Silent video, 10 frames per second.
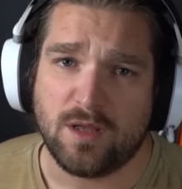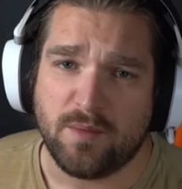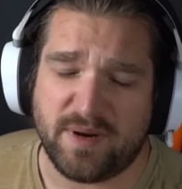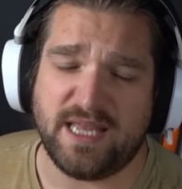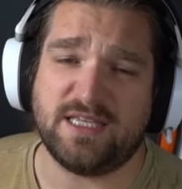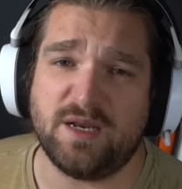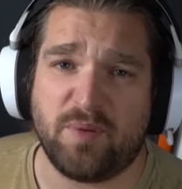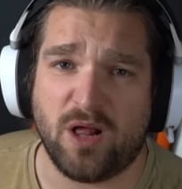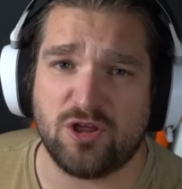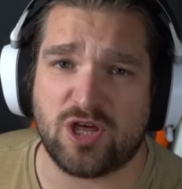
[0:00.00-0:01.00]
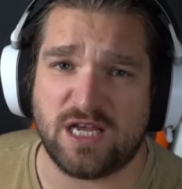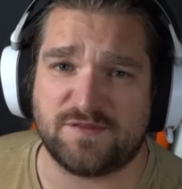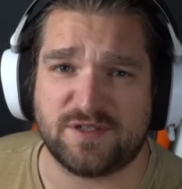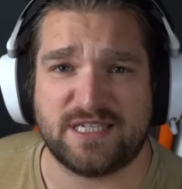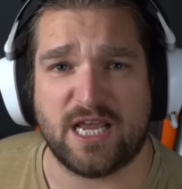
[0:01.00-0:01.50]
But he did apologize
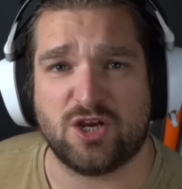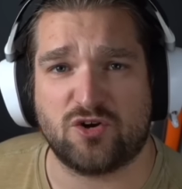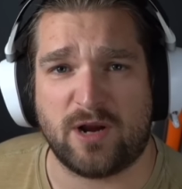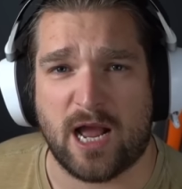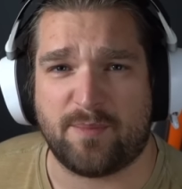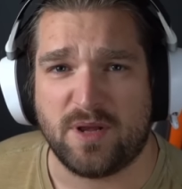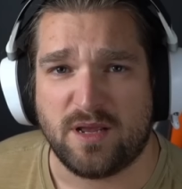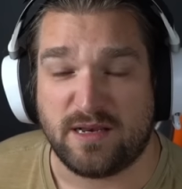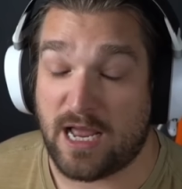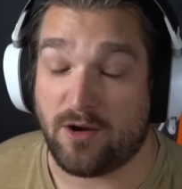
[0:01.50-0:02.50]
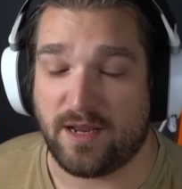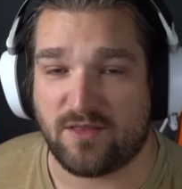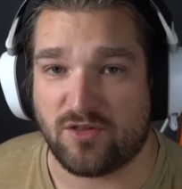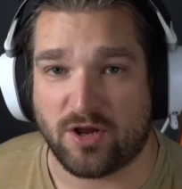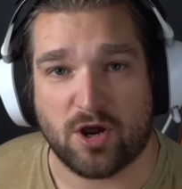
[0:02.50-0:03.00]
for saying crap. Now,
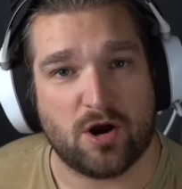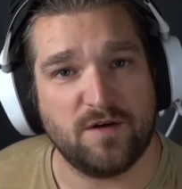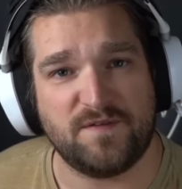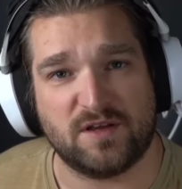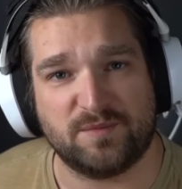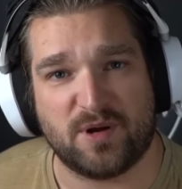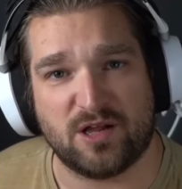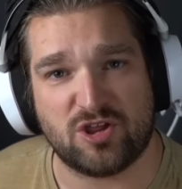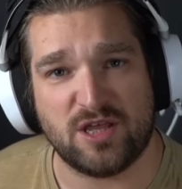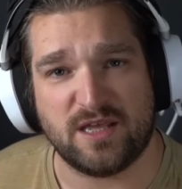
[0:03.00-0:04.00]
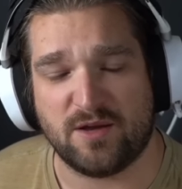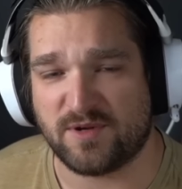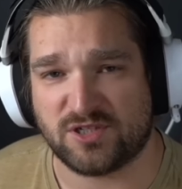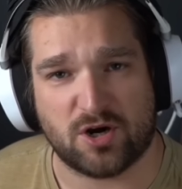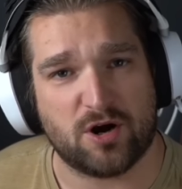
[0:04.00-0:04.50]
it's not a heartfelt apology. It
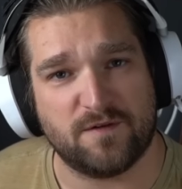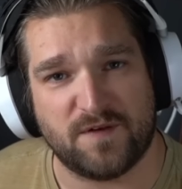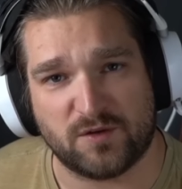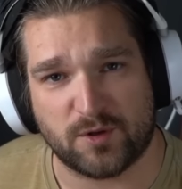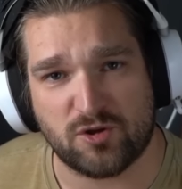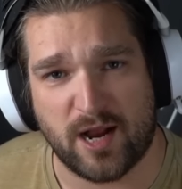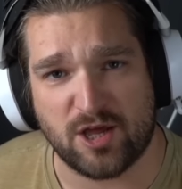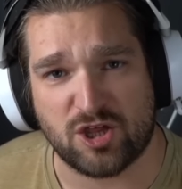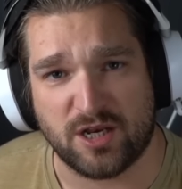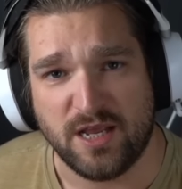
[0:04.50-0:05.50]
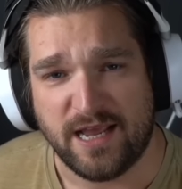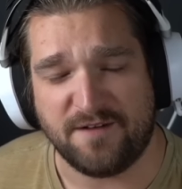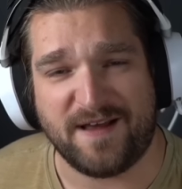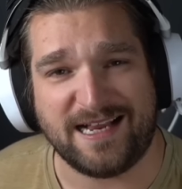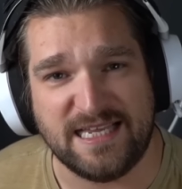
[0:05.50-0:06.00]
wasn't a heartfelt retraction. In
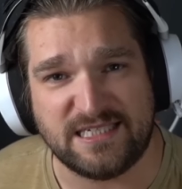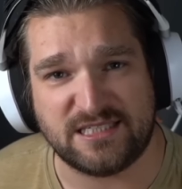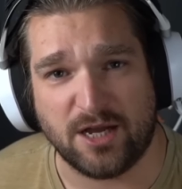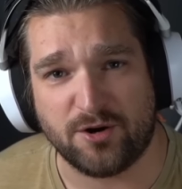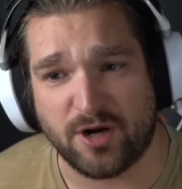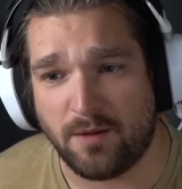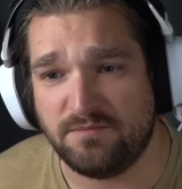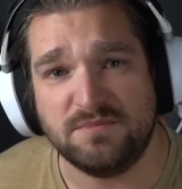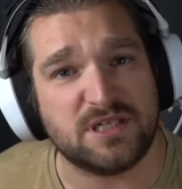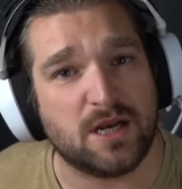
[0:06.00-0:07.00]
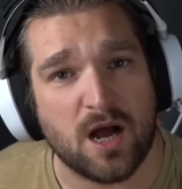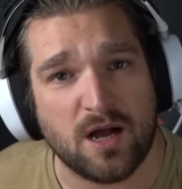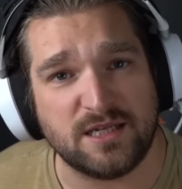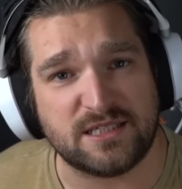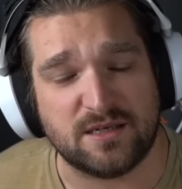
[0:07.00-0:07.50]
fact, he stuttered ums and
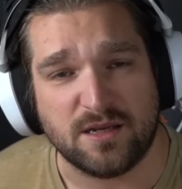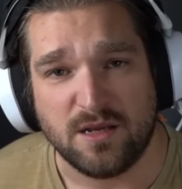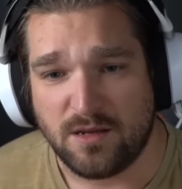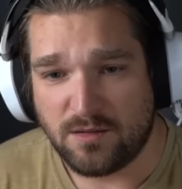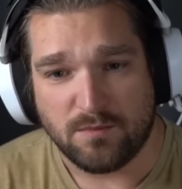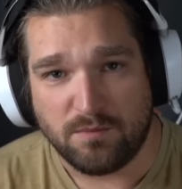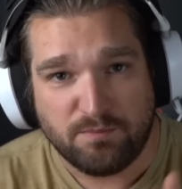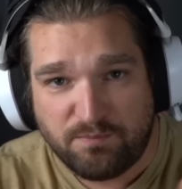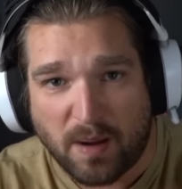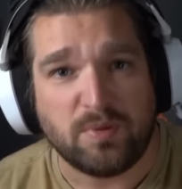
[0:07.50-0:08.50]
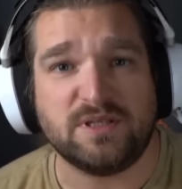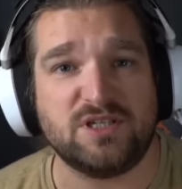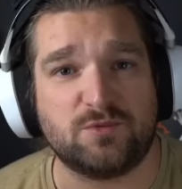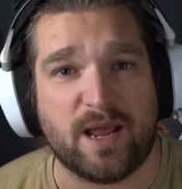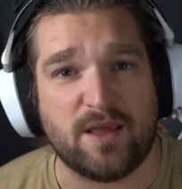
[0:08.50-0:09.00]
ahs and bumbled
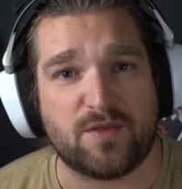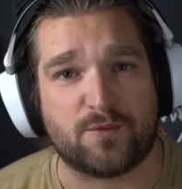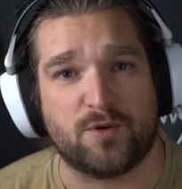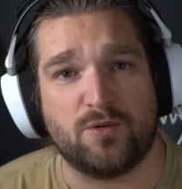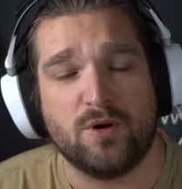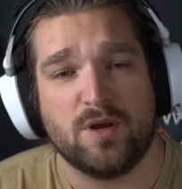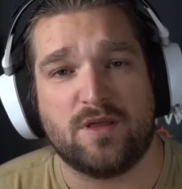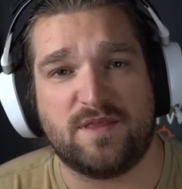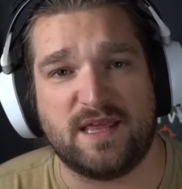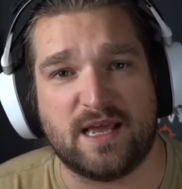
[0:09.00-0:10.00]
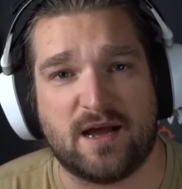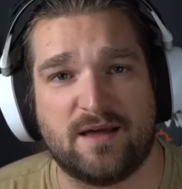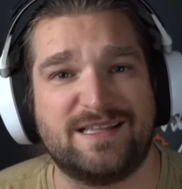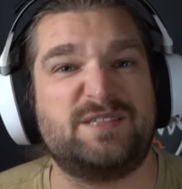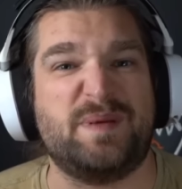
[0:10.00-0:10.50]
his way through
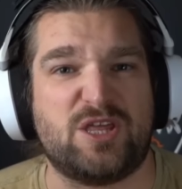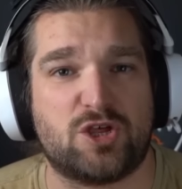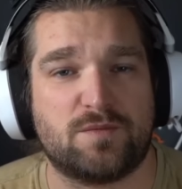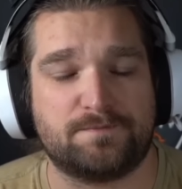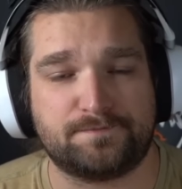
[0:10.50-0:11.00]
the speech.